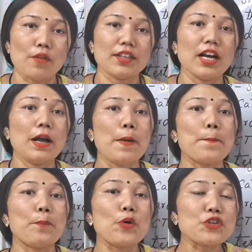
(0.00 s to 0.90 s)
of the
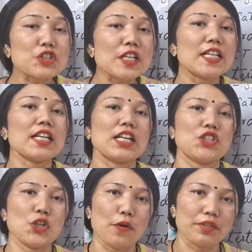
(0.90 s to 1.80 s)
posterior
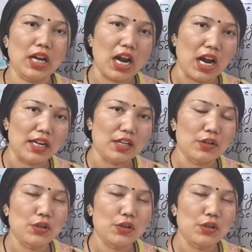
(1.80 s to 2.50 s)
region of the heart.